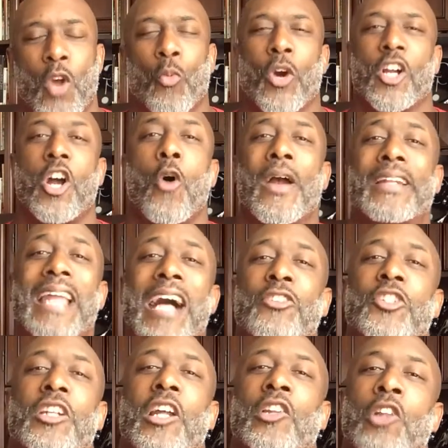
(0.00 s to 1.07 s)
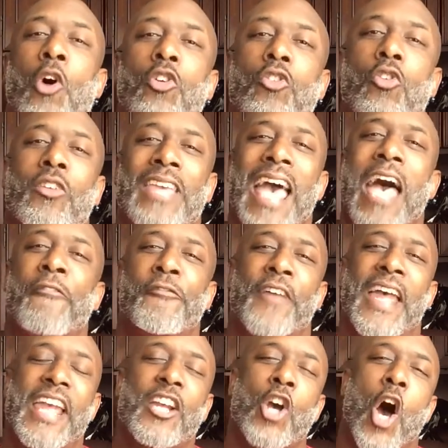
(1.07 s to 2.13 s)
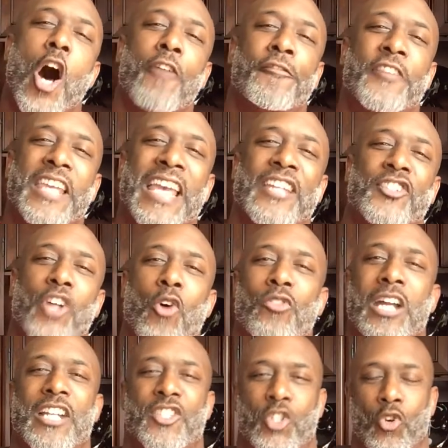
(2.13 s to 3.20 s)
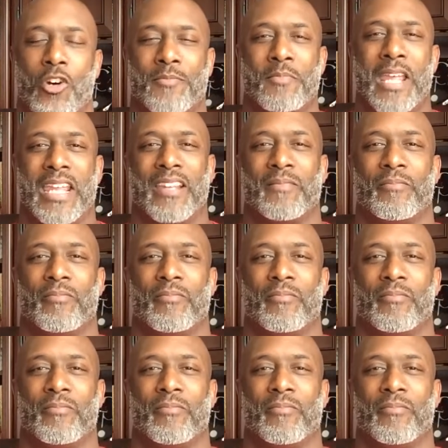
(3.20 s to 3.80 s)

We're going down to the local cafe, coffee and donuts on me.